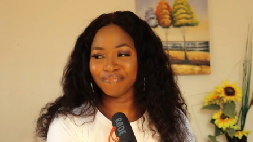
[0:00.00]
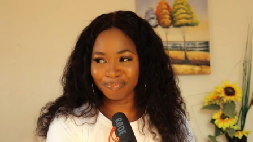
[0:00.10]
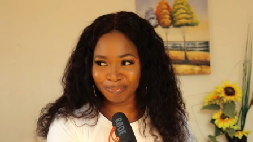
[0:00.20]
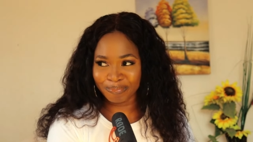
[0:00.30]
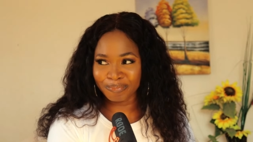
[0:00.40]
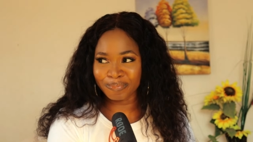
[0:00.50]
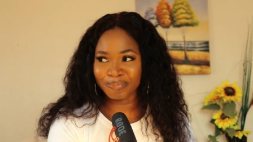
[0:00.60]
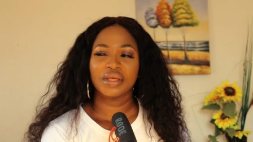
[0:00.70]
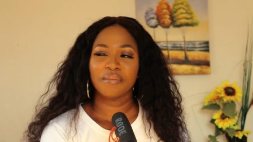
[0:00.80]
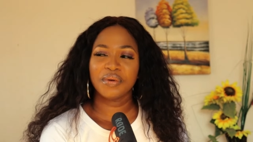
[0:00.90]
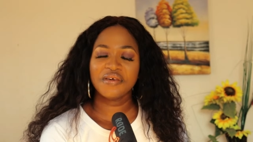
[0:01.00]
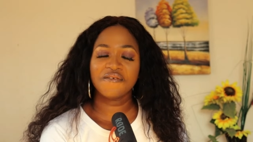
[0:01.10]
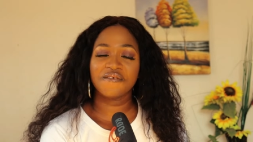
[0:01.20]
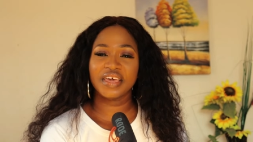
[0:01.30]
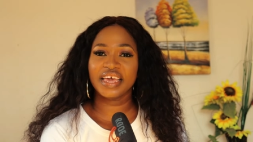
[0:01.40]
Mm-hmm.
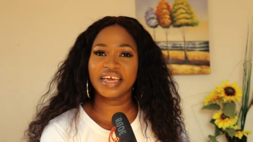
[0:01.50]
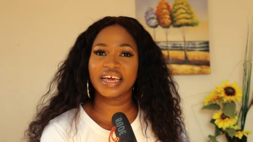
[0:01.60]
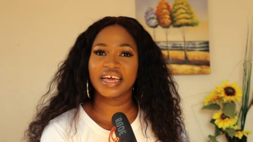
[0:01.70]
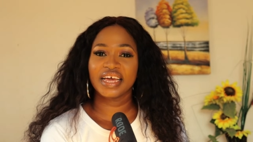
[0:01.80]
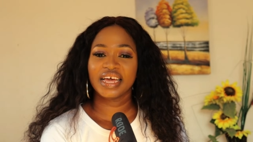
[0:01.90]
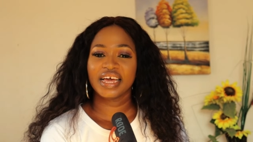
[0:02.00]
Being fake